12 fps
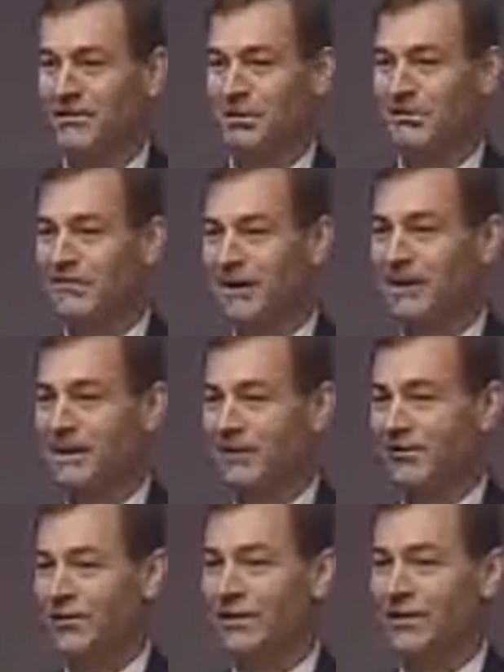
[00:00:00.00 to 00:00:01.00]
But second
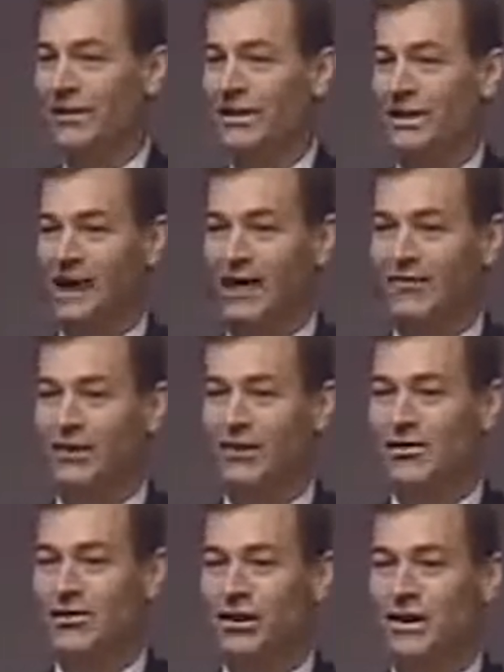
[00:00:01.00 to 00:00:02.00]
of all, I have an
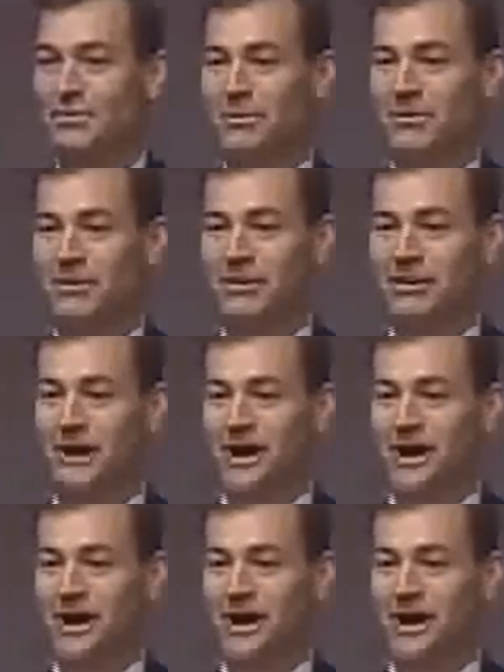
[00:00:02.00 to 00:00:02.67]
incredible